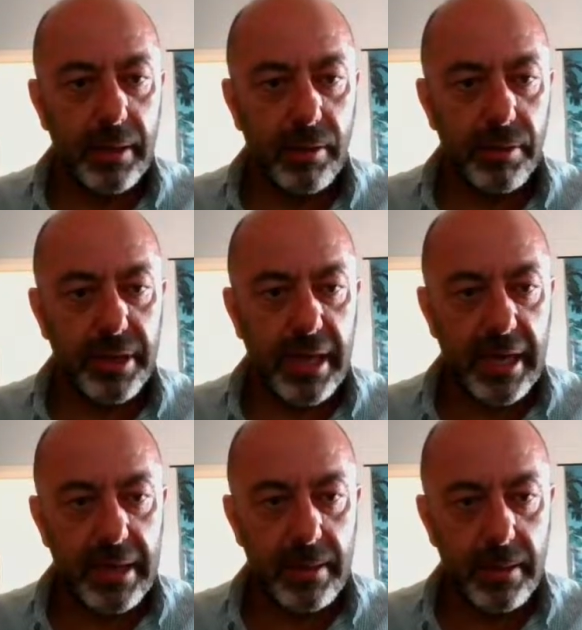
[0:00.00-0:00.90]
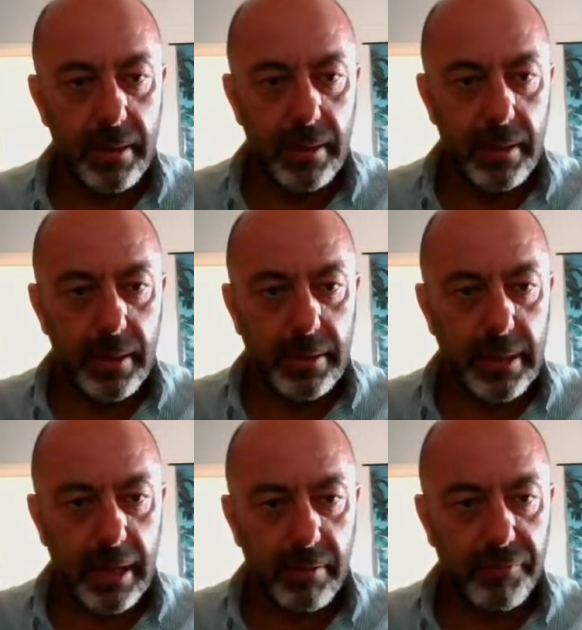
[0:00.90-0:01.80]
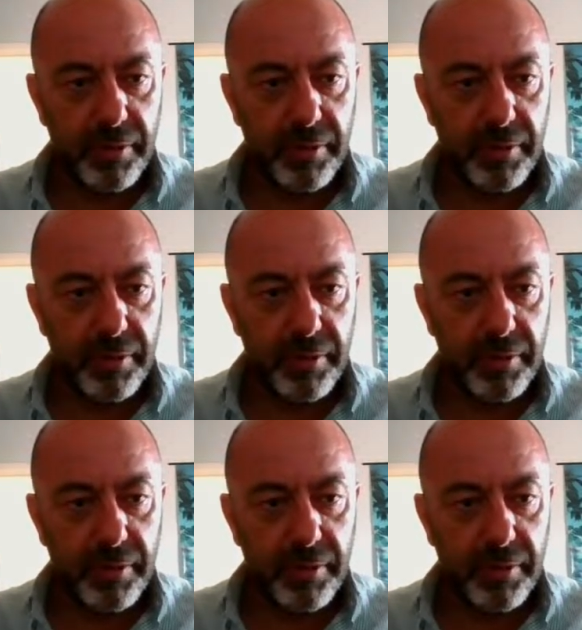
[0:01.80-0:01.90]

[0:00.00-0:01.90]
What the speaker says: Okay. Now,